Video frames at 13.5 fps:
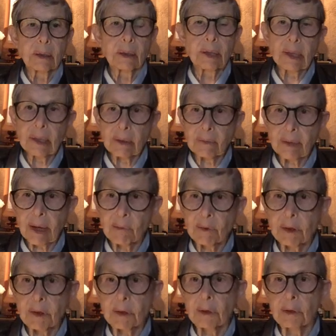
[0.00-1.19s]
I leave that
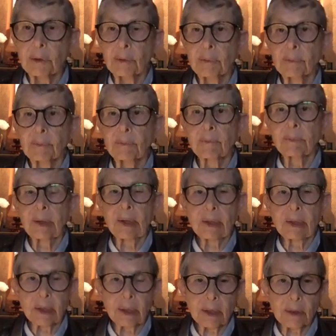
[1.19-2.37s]
with you. I
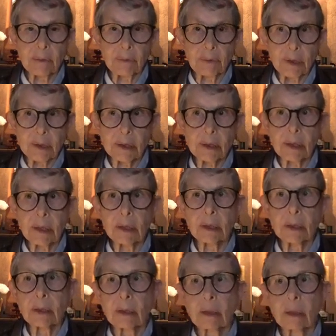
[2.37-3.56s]
thank you for listening.
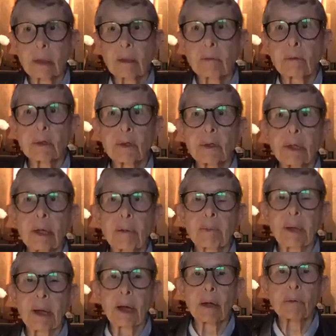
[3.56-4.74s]
We'll stop
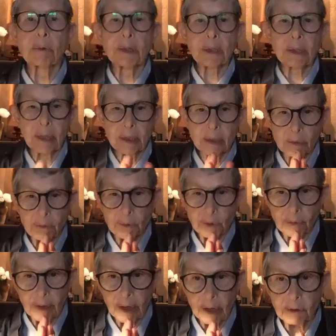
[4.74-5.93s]
now, recite the 4
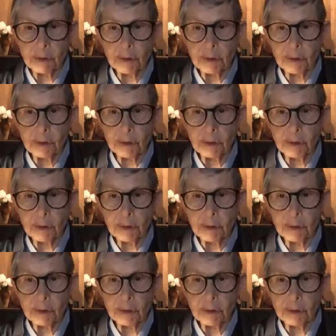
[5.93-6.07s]
vows.